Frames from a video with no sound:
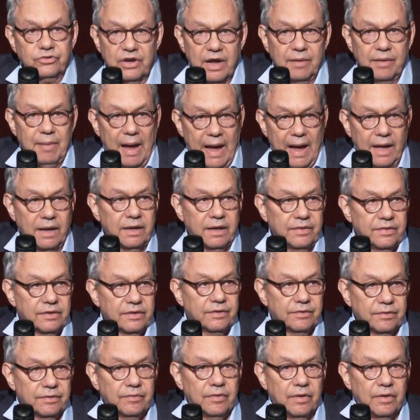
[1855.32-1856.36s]
come out of
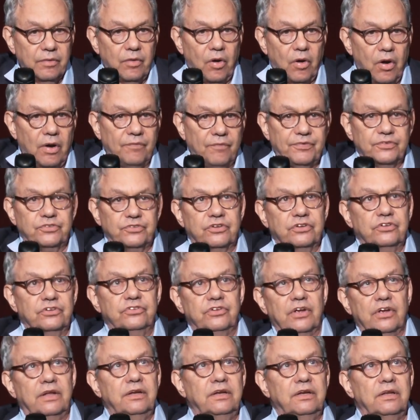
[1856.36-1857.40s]
their
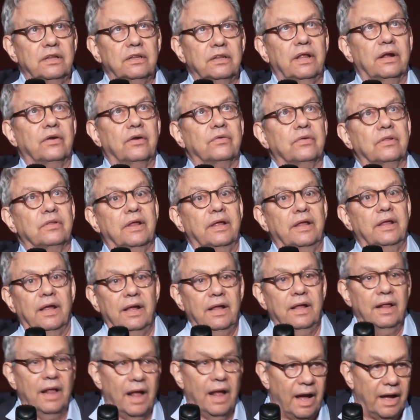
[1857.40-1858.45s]
offices, and literally,
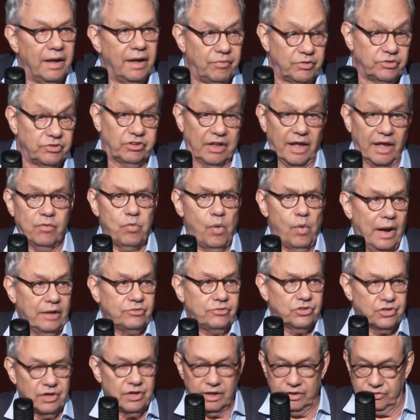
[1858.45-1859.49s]
it was like
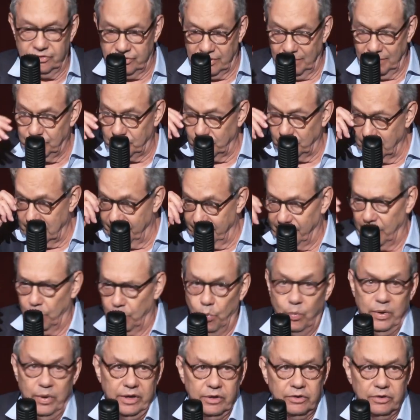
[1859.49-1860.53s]
watching some sort of a
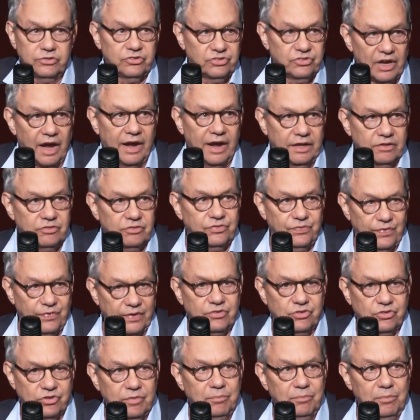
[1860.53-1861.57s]
weird science
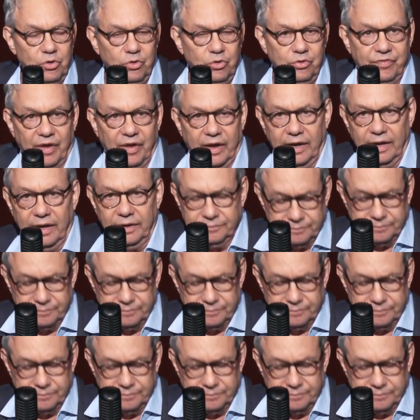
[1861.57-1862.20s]
fiction movie.